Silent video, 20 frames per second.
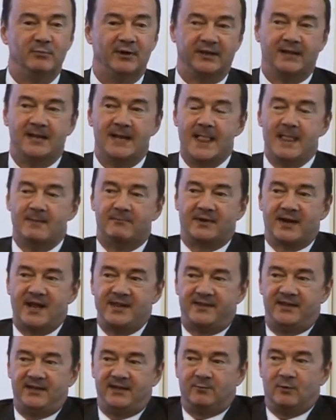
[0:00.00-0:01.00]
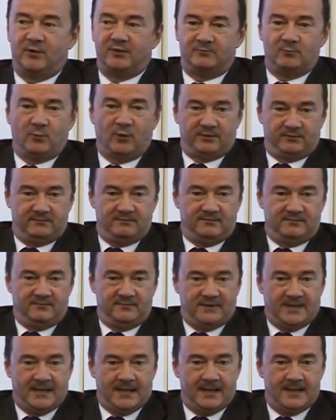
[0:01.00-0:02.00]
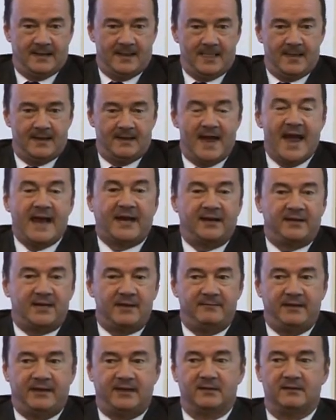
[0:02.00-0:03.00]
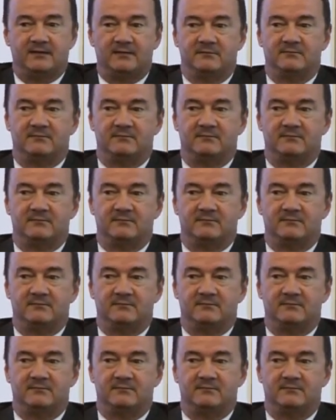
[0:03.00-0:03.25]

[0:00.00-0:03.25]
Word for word: But, but I think what, what uh, academic